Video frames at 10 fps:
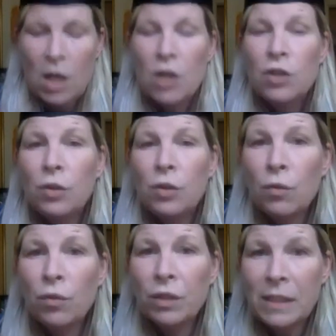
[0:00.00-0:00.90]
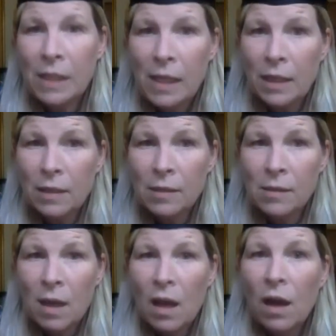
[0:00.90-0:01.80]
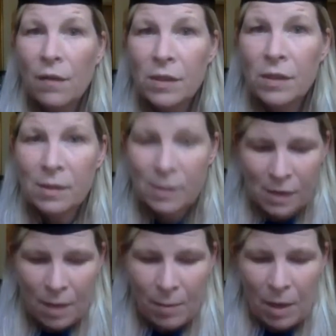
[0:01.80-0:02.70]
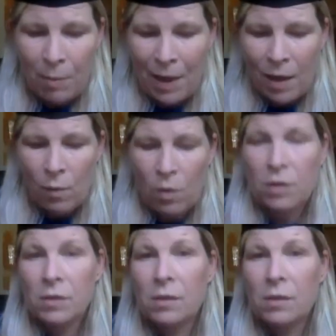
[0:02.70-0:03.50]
to critiques of the systemic powers